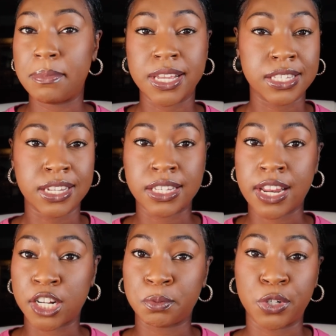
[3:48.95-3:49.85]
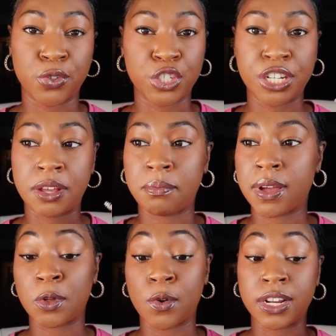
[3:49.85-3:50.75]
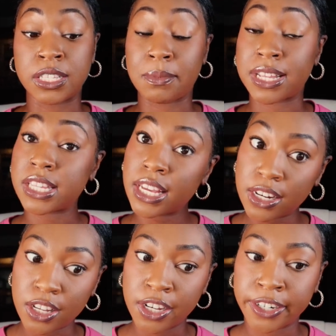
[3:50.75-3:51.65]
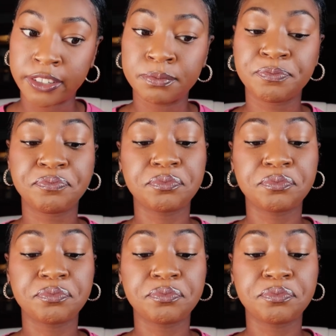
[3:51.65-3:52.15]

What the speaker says: business and entrepreneurship. I'm going into my second year.